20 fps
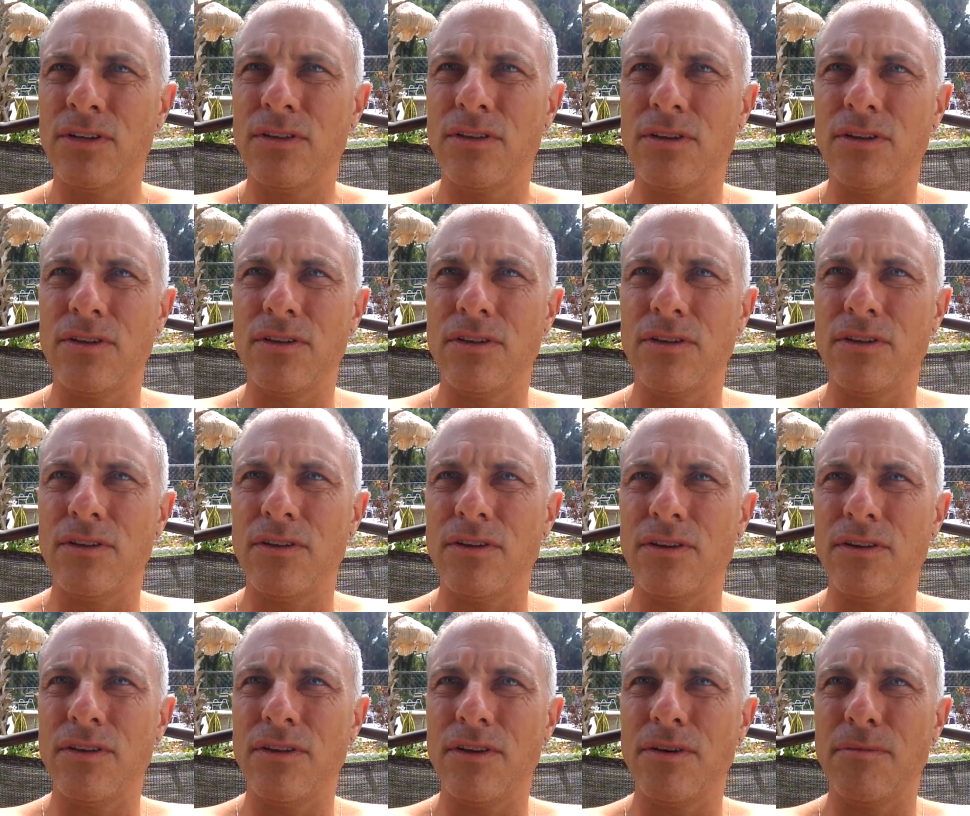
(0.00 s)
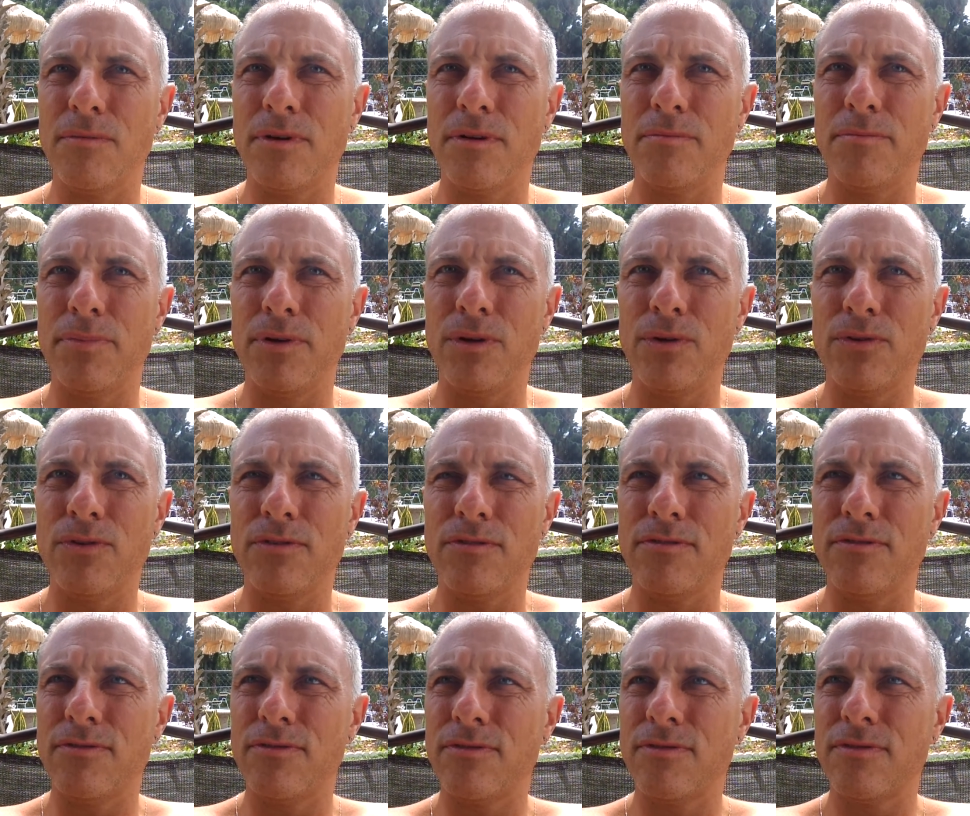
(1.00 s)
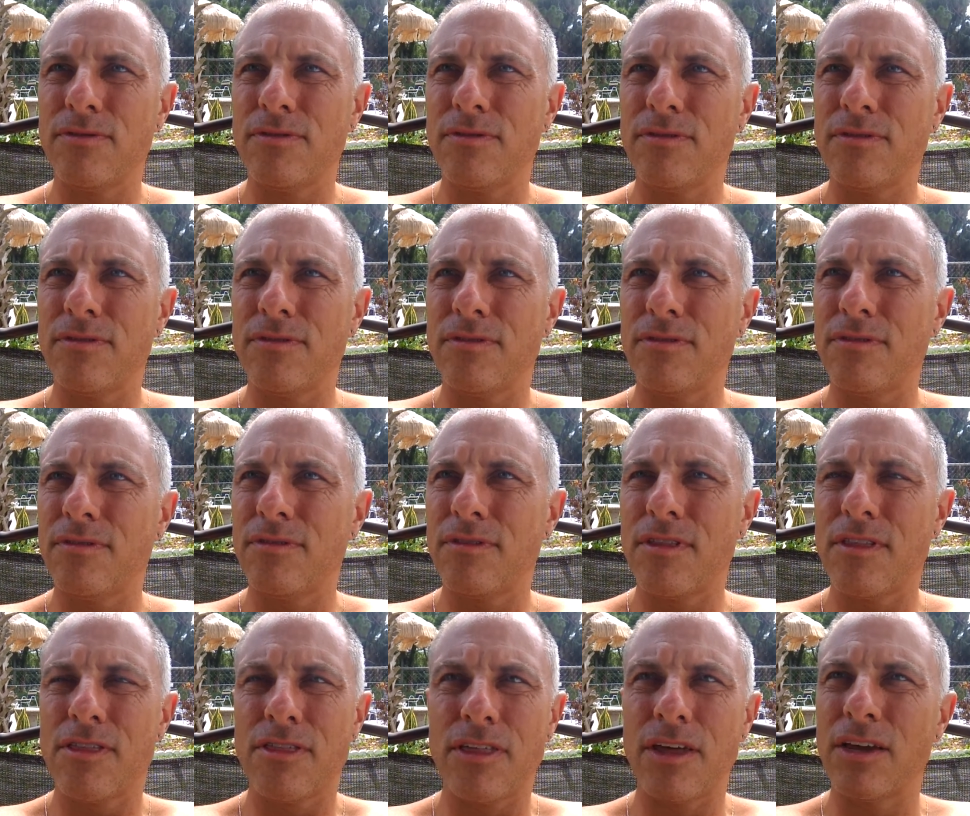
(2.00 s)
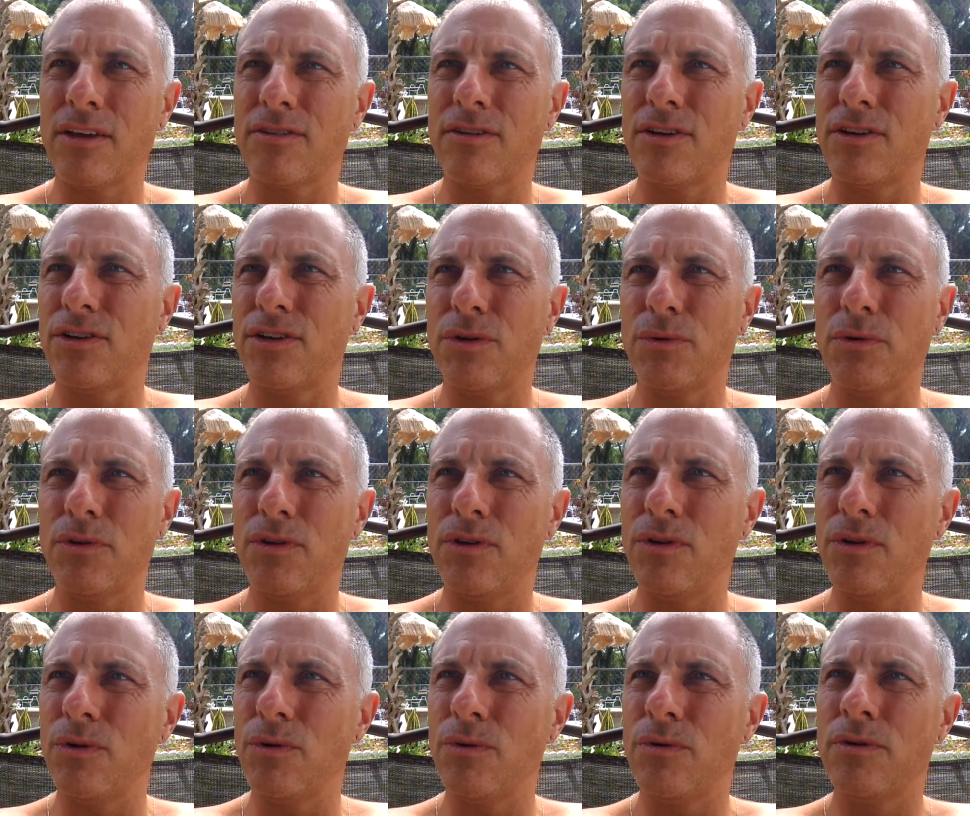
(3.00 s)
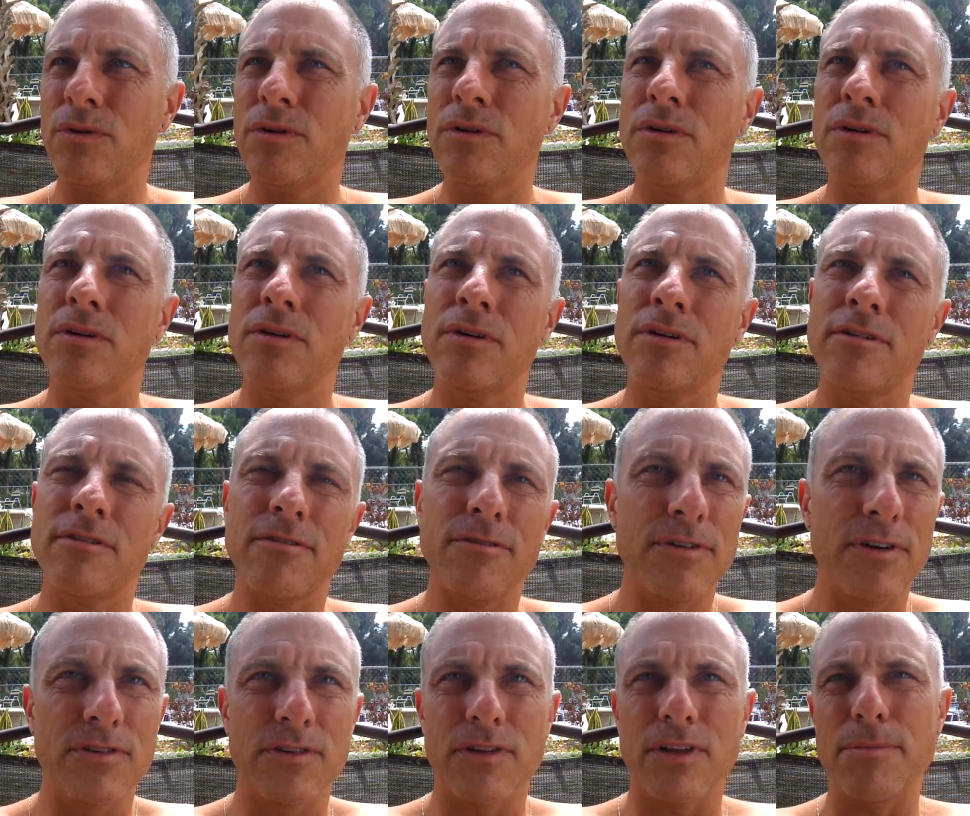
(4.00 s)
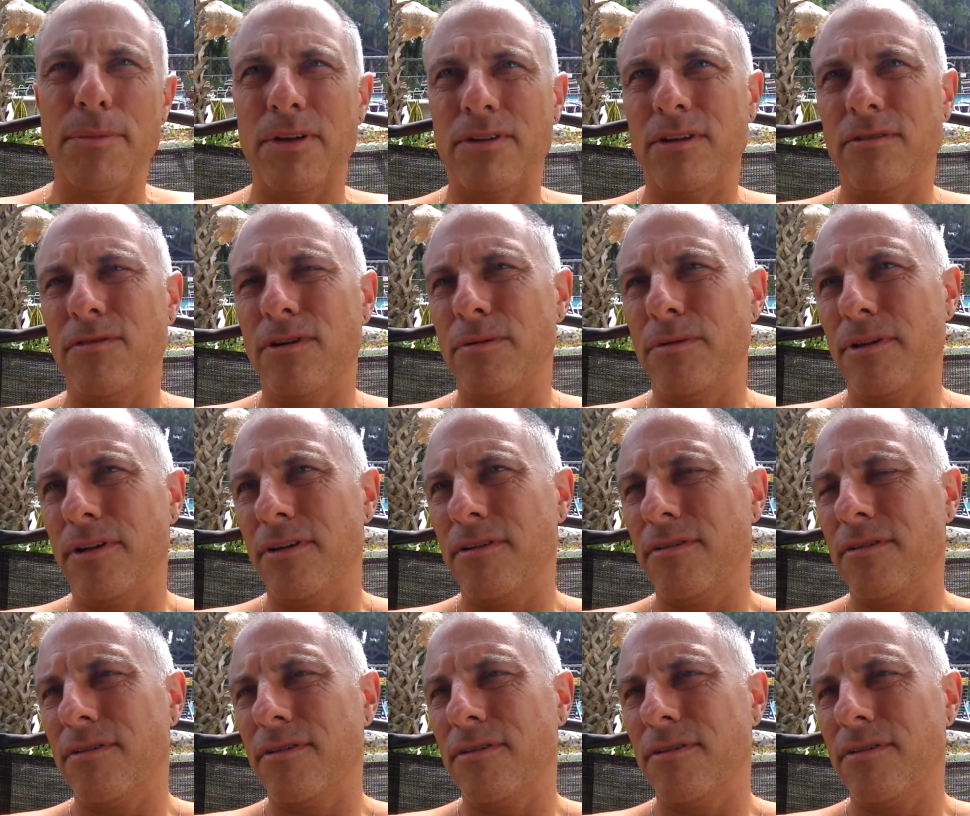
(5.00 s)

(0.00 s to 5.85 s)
the abusive things that she would do, physically, mentally, verbally,